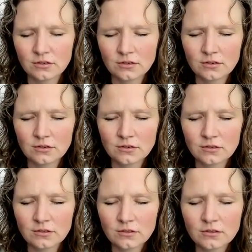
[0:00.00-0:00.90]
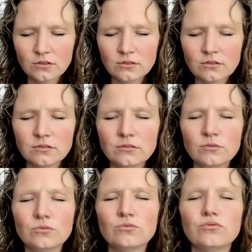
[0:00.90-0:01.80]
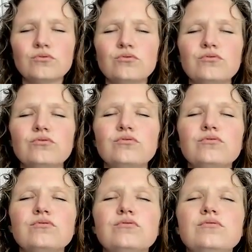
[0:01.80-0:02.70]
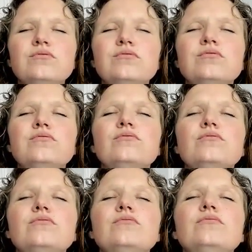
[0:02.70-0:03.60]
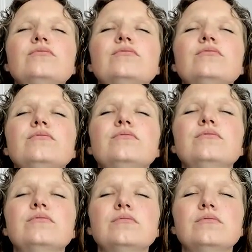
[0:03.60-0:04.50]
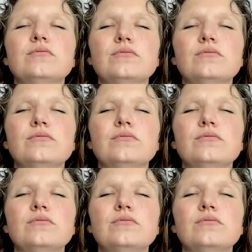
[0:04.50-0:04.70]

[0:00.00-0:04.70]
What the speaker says: Nobody speaks.